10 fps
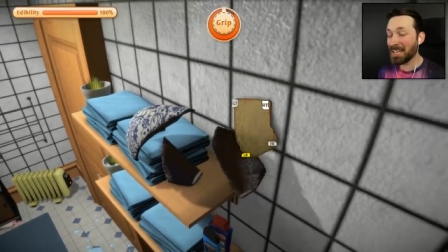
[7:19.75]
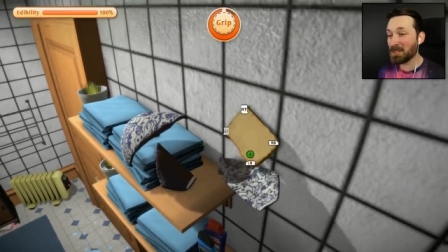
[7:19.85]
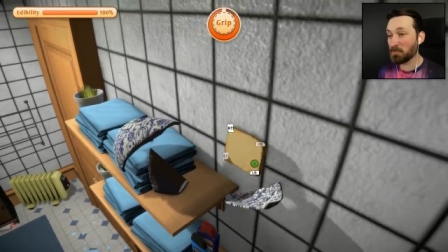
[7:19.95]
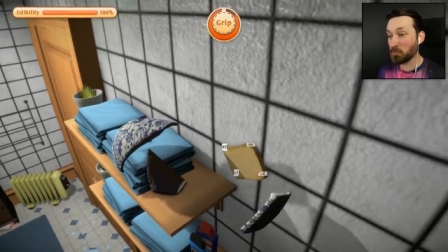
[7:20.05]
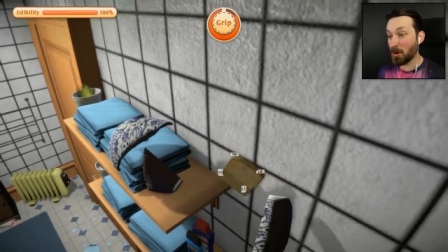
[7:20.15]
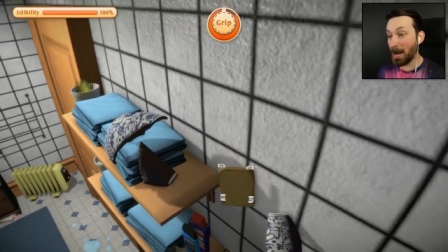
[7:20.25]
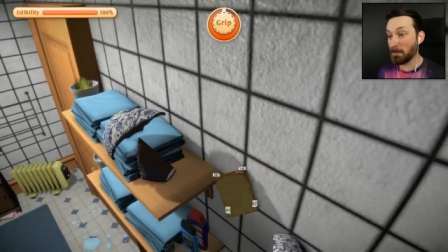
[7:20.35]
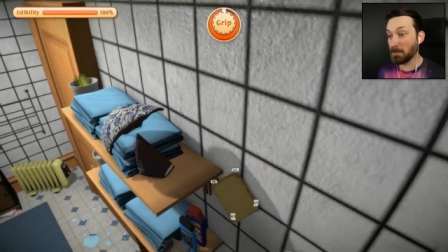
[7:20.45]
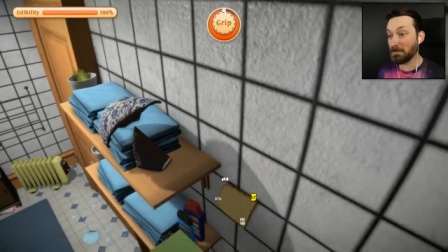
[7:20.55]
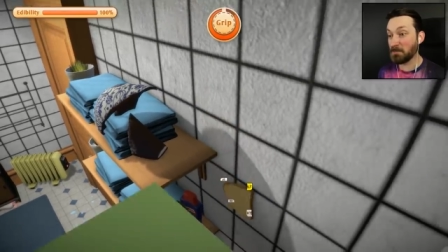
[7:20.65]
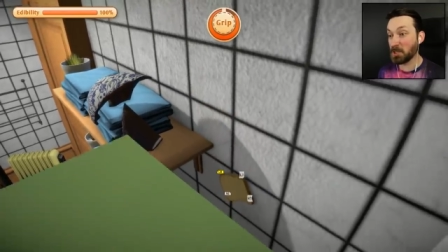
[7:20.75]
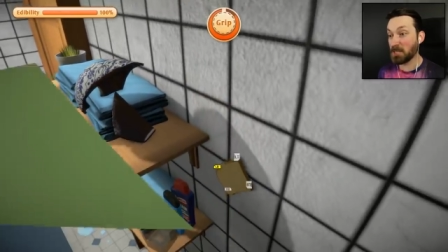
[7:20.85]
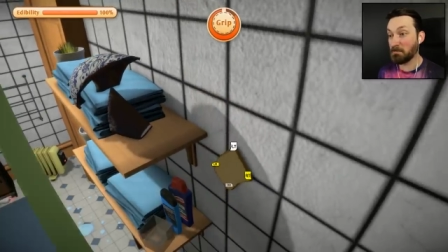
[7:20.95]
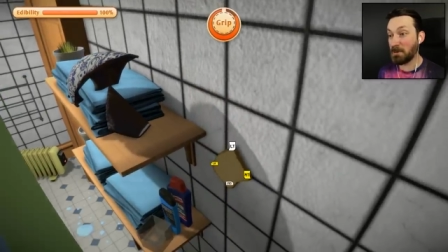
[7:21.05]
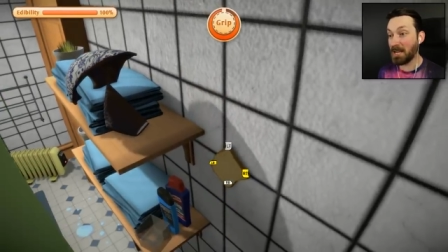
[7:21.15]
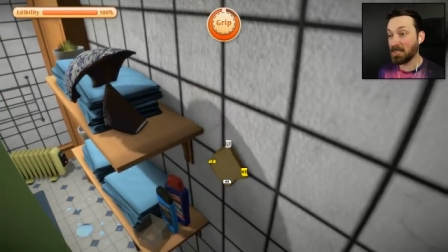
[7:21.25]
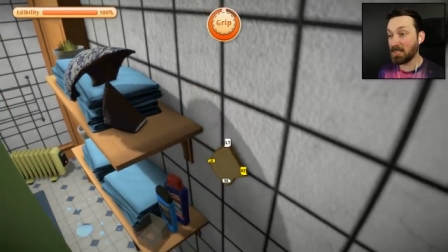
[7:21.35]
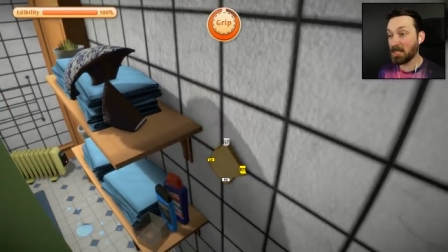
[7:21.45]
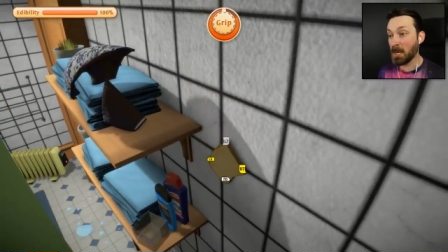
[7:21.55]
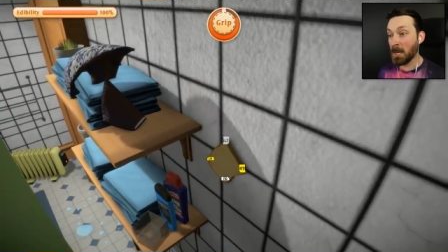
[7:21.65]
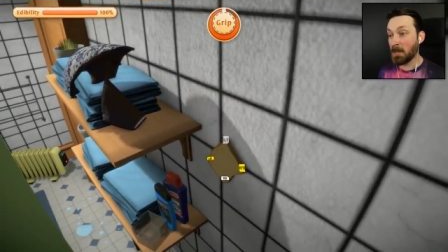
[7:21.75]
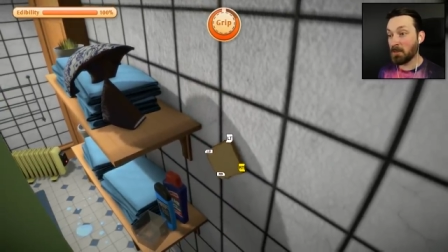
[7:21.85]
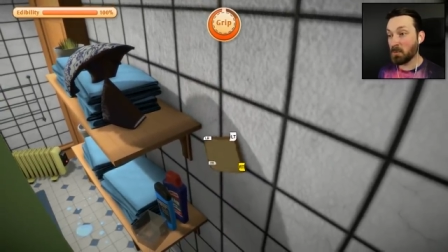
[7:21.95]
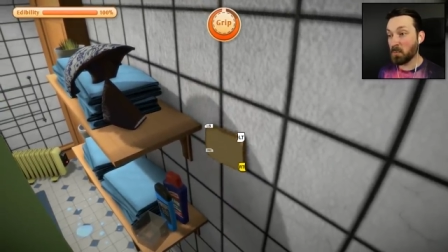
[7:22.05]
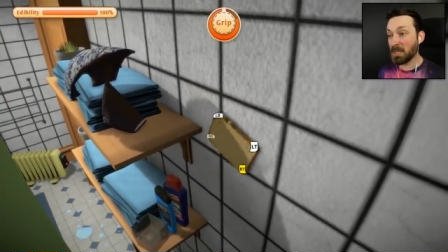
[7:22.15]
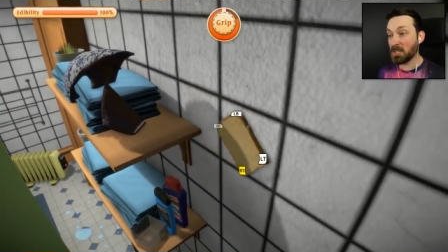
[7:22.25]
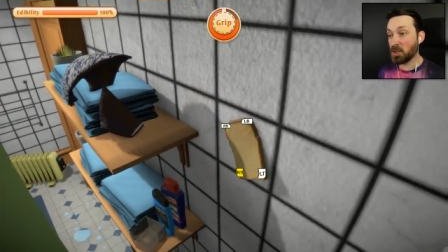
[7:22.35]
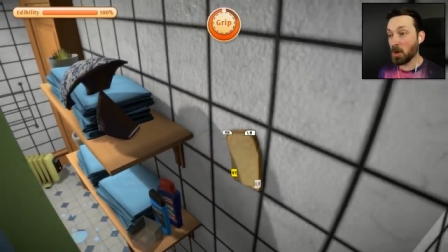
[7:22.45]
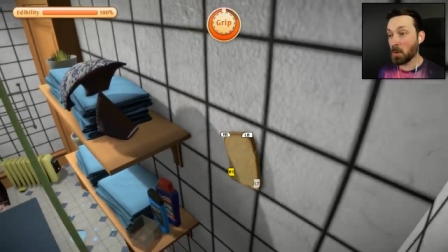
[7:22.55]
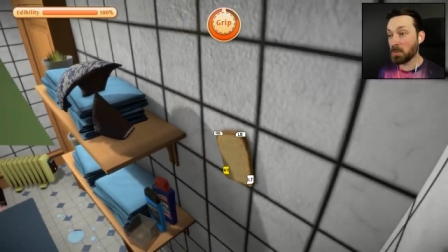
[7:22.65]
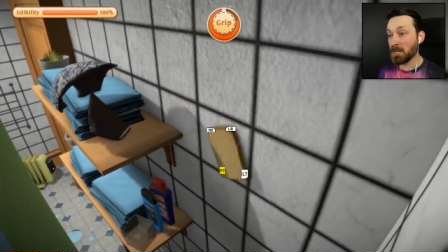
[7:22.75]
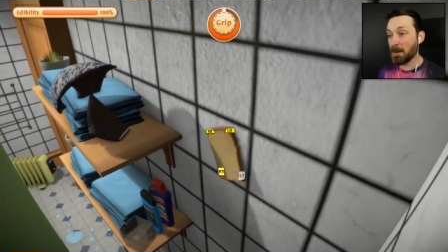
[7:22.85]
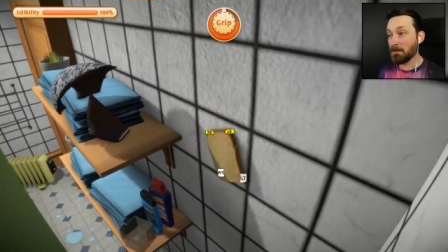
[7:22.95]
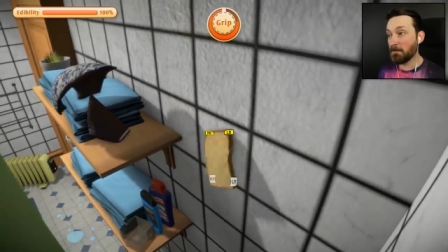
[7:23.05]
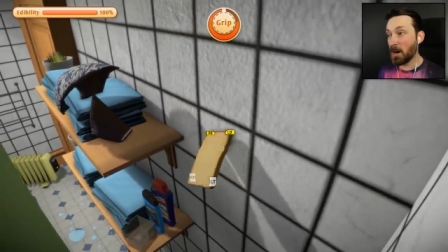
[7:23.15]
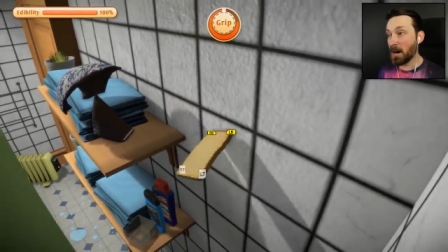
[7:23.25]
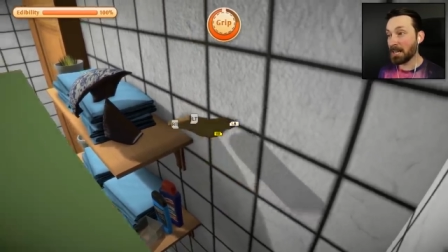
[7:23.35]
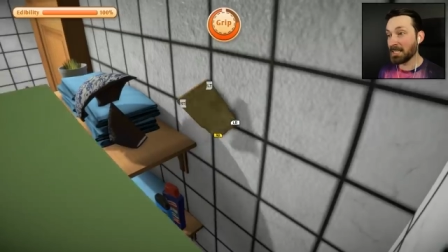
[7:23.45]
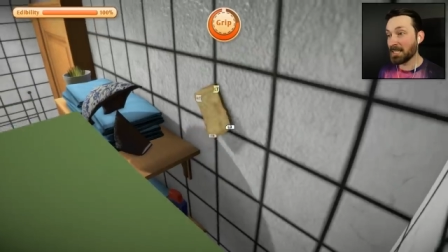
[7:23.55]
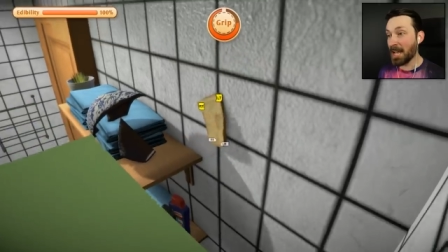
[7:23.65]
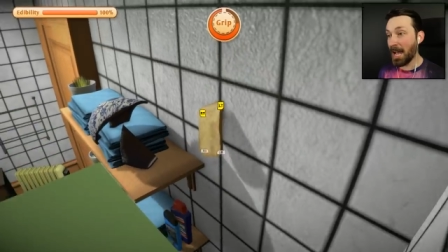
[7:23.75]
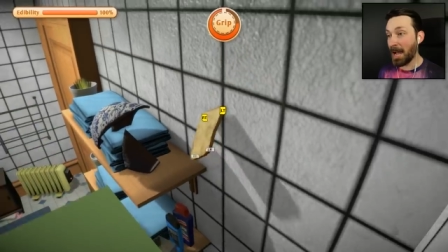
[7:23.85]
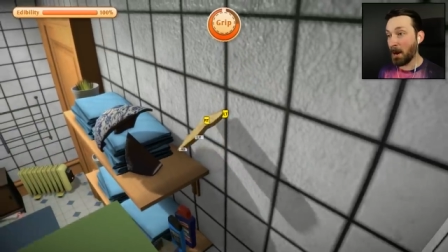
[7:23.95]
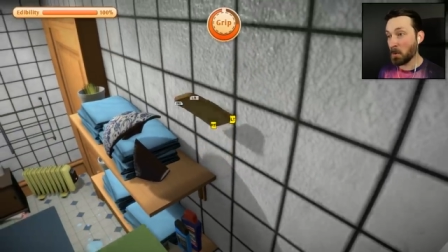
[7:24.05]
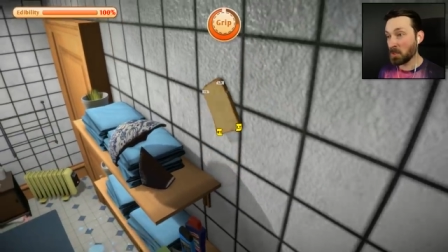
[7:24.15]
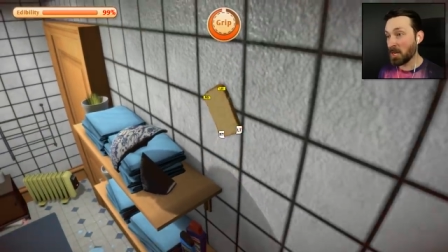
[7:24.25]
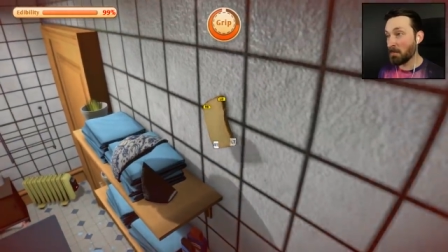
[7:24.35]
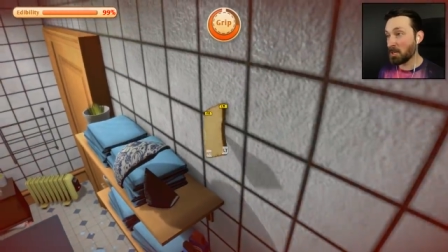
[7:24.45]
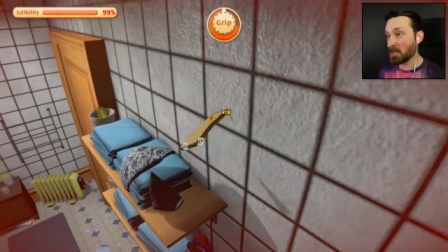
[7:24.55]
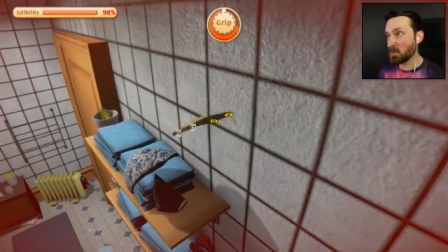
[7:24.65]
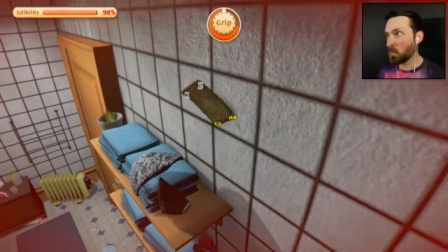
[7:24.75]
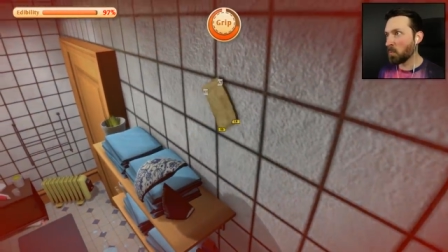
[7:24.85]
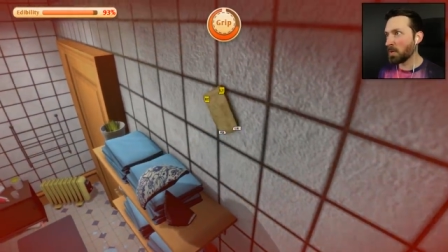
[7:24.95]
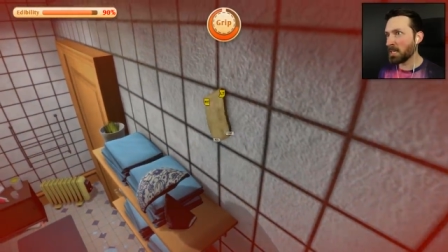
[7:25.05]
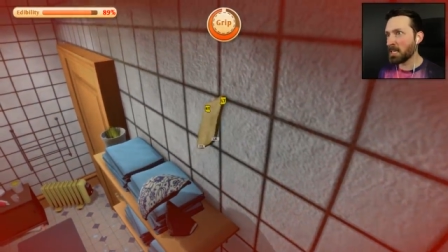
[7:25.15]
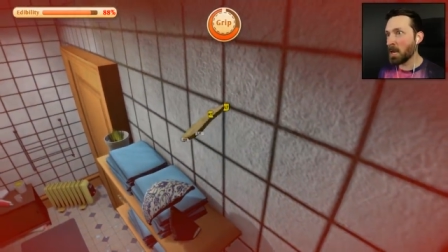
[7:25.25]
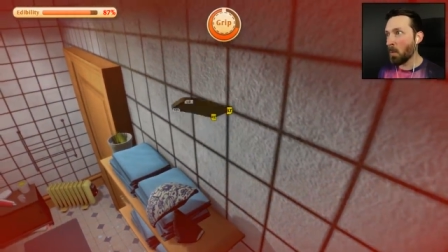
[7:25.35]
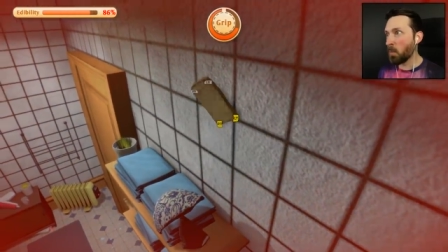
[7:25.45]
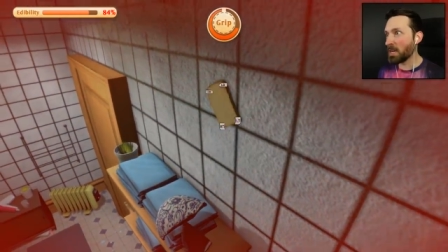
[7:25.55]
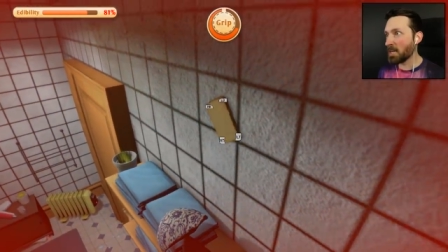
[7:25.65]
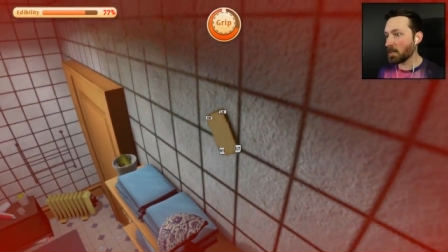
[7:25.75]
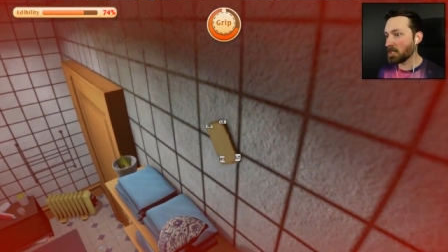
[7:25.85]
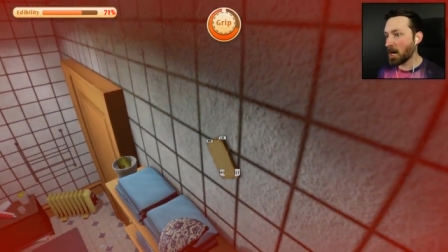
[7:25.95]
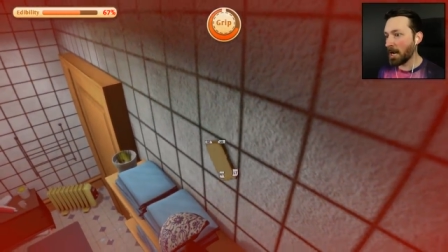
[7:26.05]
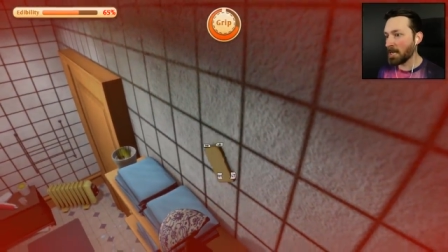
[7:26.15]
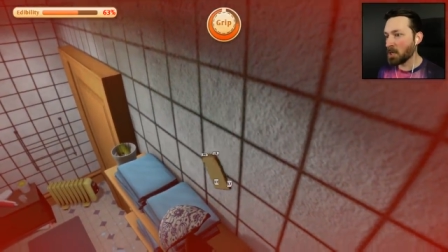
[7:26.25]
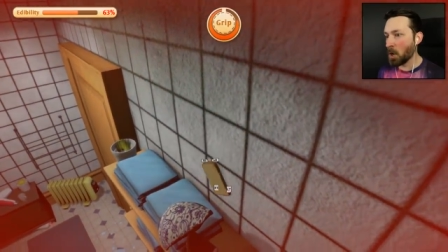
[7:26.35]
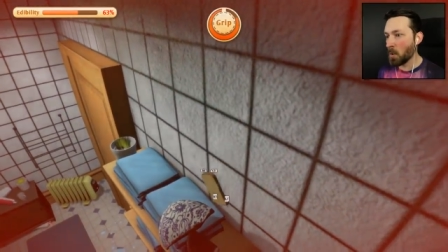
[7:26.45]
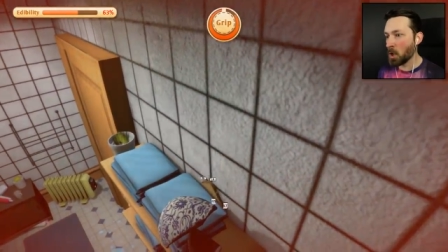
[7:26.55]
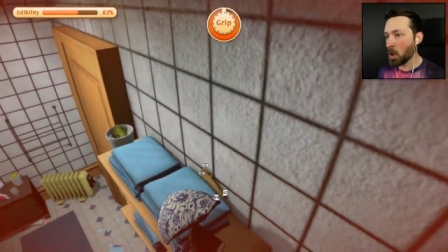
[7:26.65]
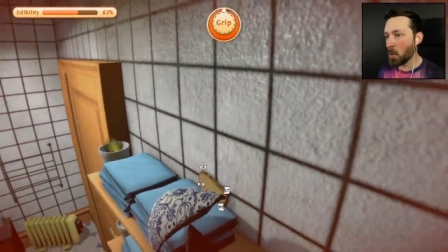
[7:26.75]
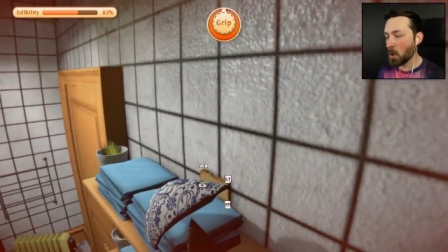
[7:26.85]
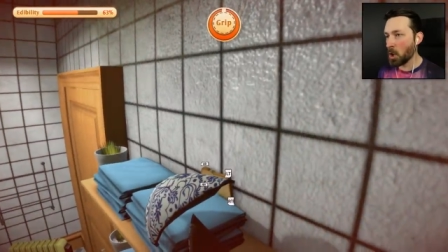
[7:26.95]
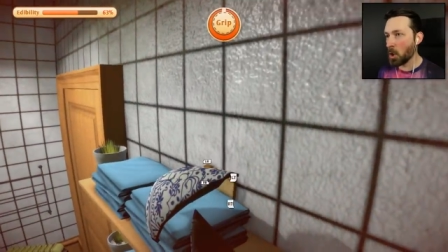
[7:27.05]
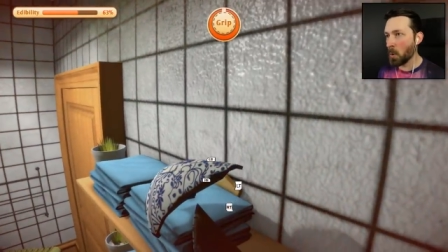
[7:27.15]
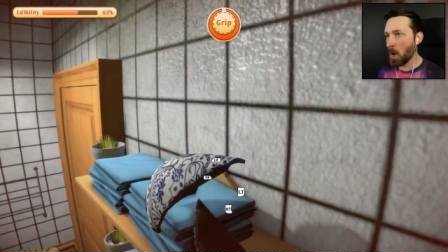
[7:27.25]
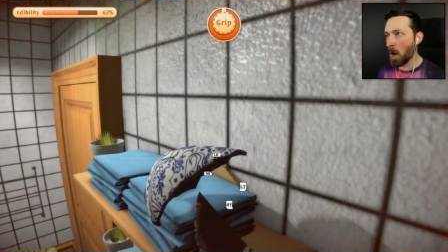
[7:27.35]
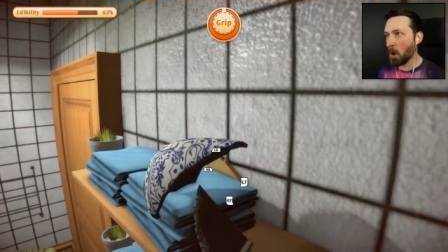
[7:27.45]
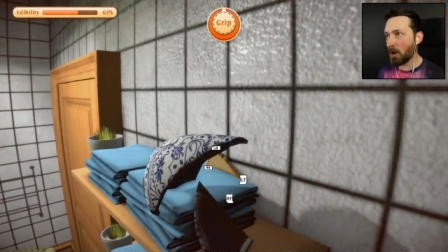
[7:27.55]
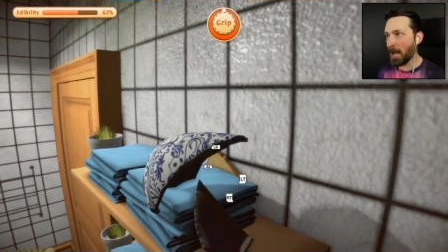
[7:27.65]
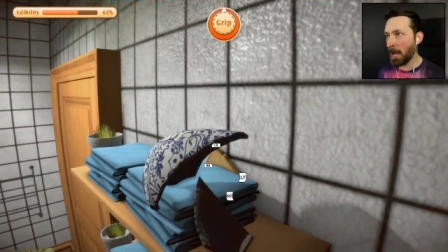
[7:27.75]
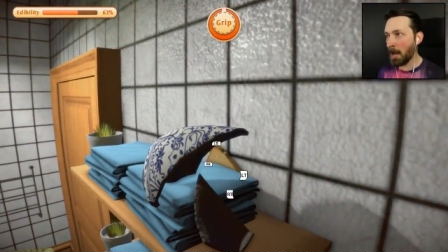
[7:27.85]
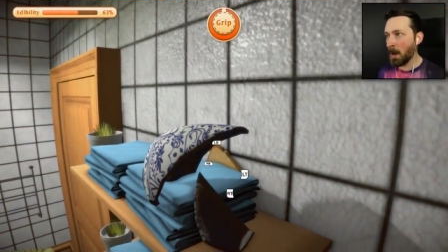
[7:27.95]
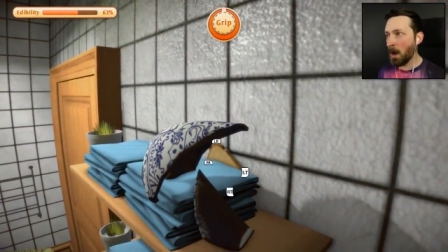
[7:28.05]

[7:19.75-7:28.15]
It's probably for the best that we don't find out because we we are dying. No, no, no. Okay.